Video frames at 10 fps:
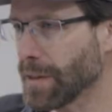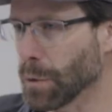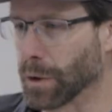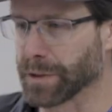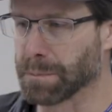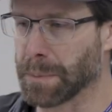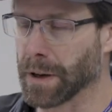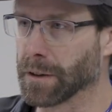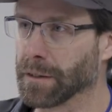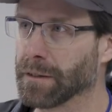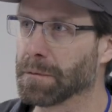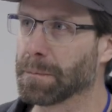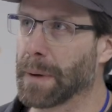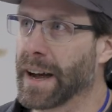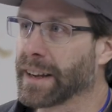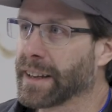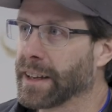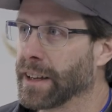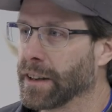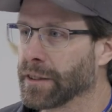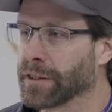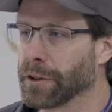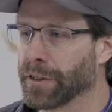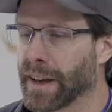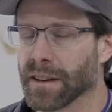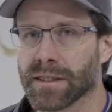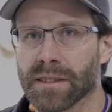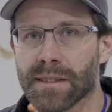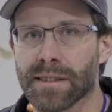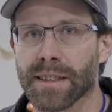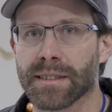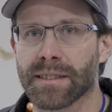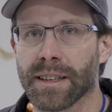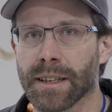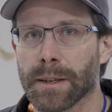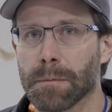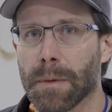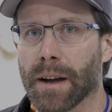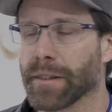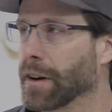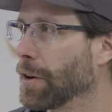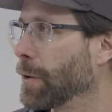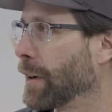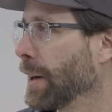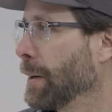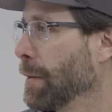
was built back in 2016 by the owner.